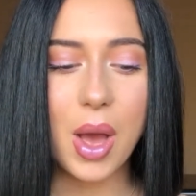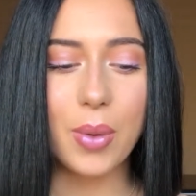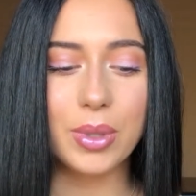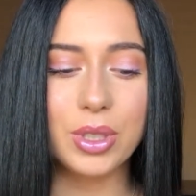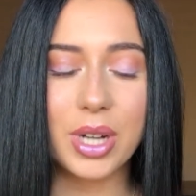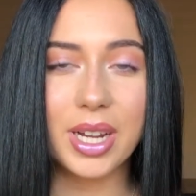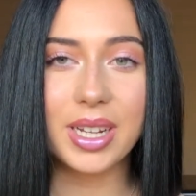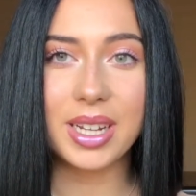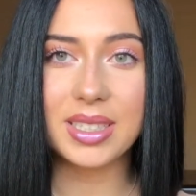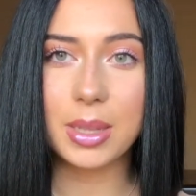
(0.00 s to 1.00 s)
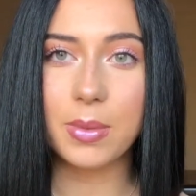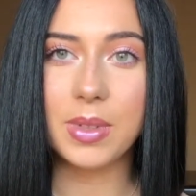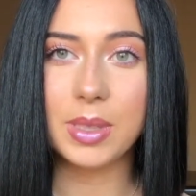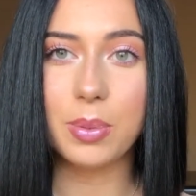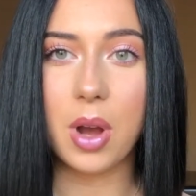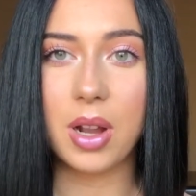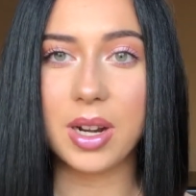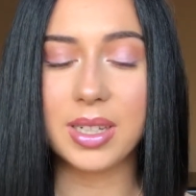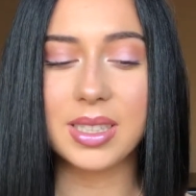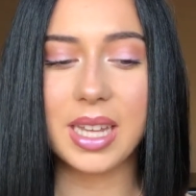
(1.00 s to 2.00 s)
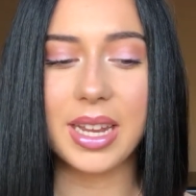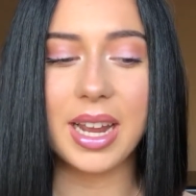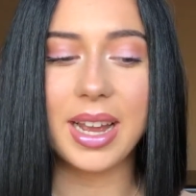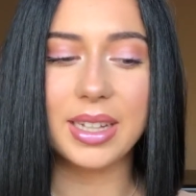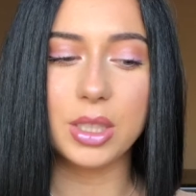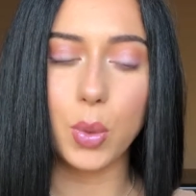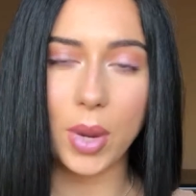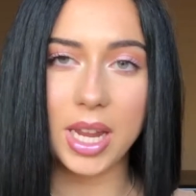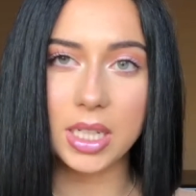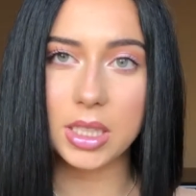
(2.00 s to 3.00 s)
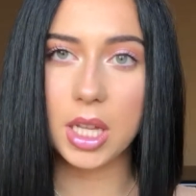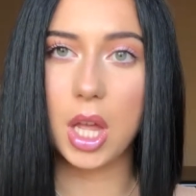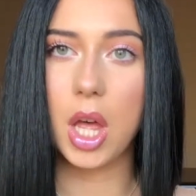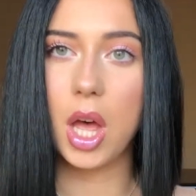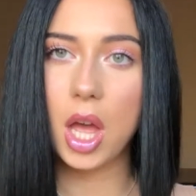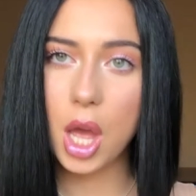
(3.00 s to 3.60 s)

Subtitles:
was trying to get some of these products and I had to wait until,